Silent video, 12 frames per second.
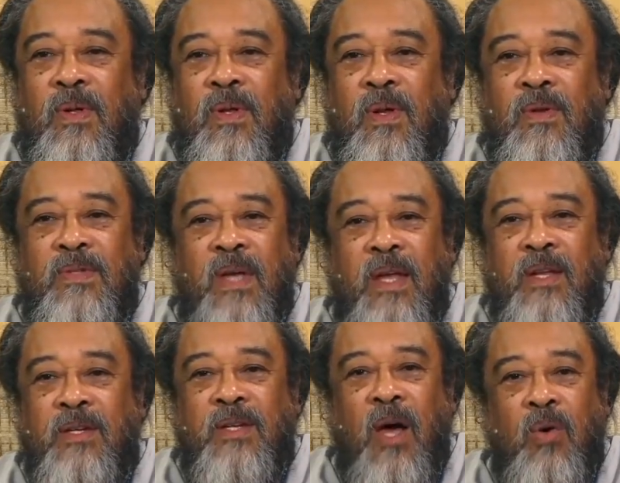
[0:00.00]
There is
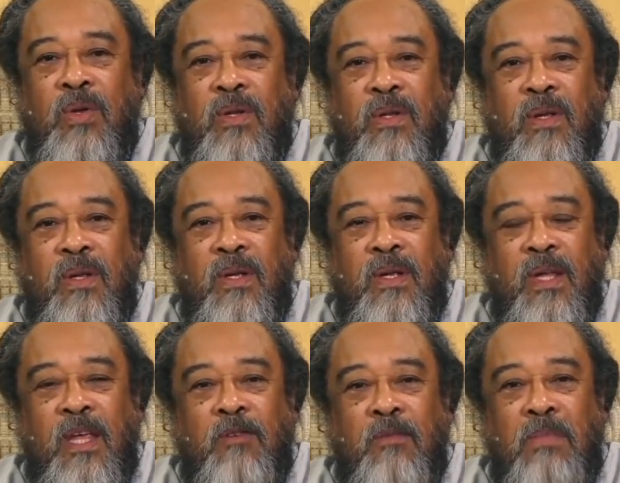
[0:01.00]
neither doubt,
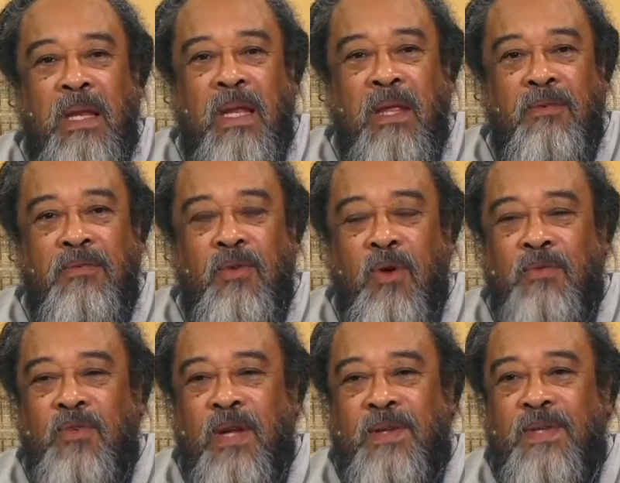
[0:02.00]
even belief you
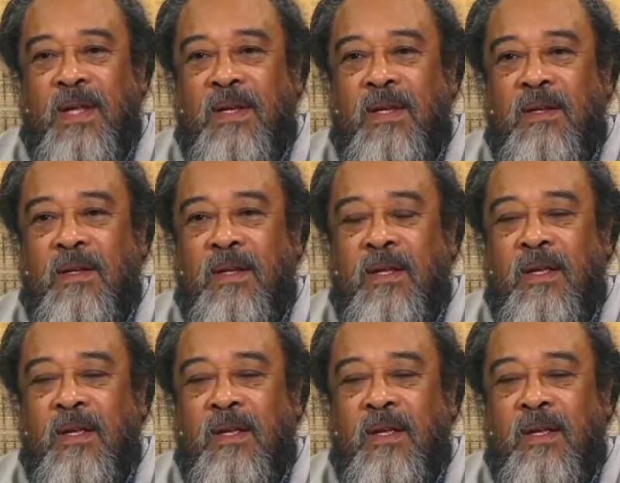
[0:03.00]
have transcended,